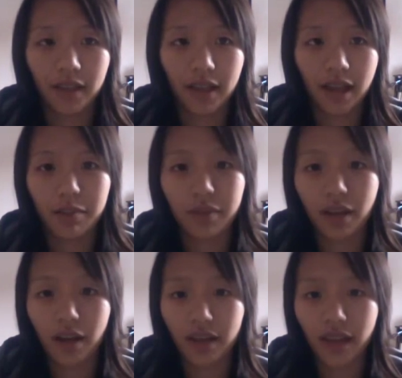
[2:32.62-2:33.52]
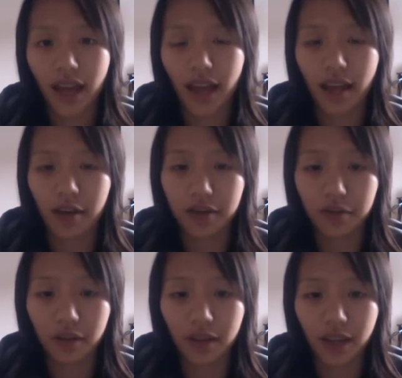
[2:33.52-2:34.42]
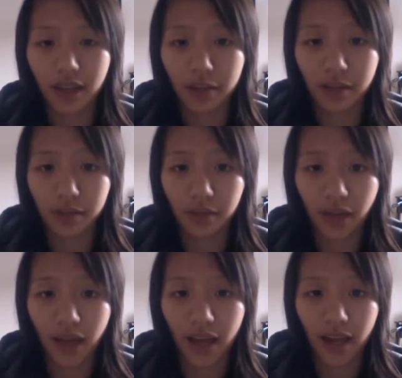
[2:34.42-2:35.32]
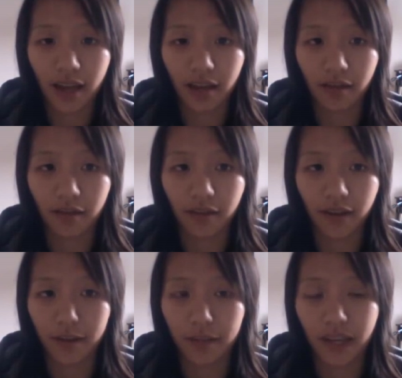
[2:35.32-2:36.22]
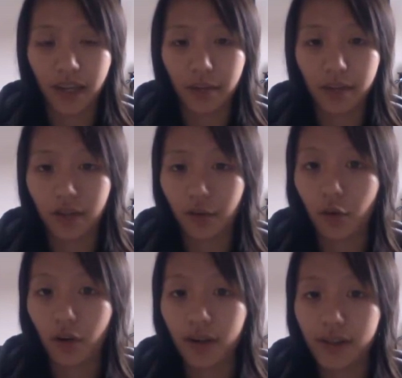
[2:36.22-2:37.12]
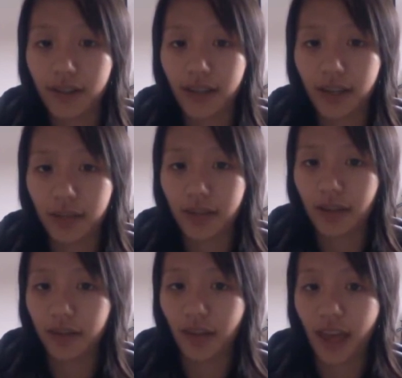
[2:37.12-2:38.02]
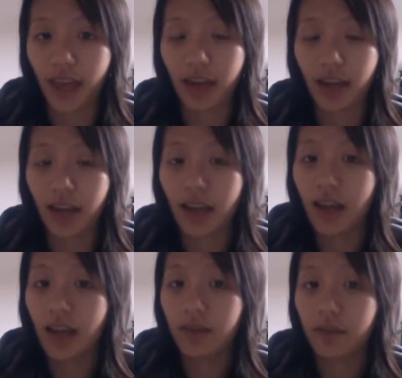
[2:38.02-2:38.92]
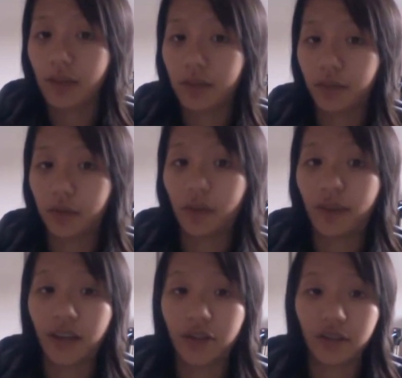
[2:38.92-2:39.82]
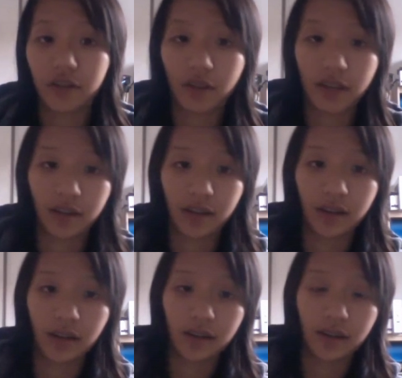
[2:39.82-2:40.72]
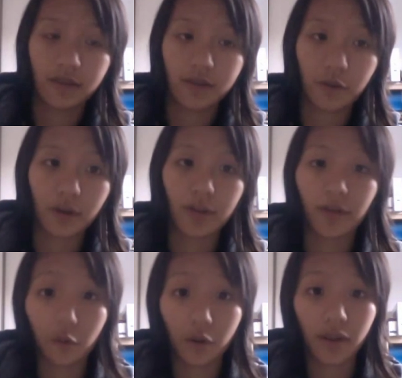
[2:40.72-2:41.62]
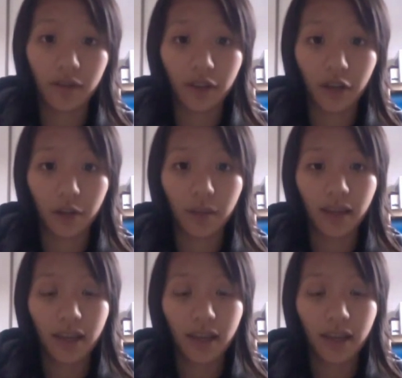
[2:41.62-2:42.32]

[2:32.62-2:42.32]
And beyond that, I also want to thank the people that have lended me scores and that type of stuff, and people who have actually written scores for the film.